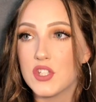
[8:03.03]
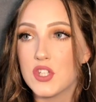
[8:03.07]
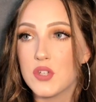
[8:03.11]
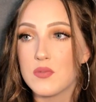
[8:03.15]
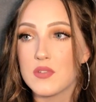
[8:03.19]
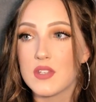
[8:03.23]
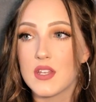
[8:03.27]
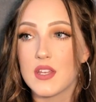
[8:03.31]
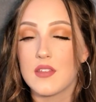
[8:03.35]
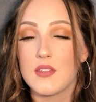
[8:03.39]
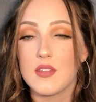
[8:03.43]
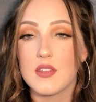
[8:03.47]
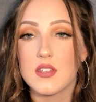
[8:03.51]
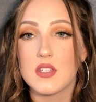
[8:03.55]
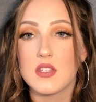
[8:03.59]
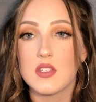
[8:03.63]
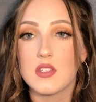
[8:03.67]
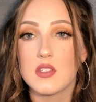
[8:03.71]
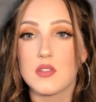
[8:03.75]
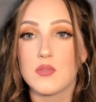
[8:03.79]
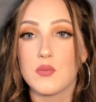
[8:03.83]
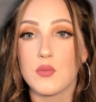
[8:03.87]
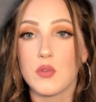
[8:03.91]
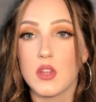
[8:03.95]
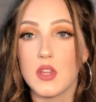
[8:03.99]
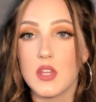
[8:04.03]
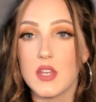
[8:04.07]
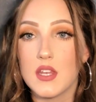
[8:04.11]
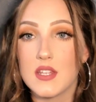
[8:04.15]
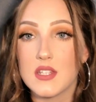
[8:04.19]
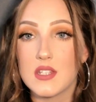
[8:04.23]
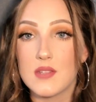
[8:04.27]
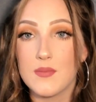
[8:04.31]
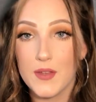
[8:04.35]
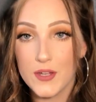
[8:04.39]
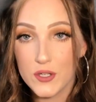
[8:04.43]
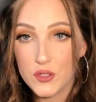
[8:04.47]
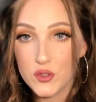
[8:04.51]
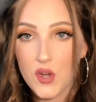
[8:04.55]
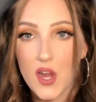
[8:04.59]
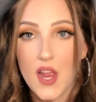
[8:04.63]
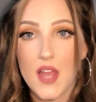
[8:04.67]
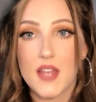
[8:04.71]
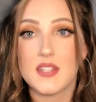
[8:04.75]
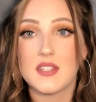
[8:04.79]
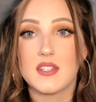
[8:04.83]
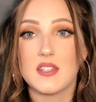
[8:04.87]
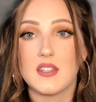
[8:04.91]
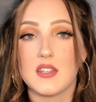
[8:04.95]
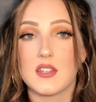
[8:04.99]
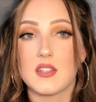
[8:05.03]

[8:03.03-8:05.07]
She was like, this really needs to be addressed.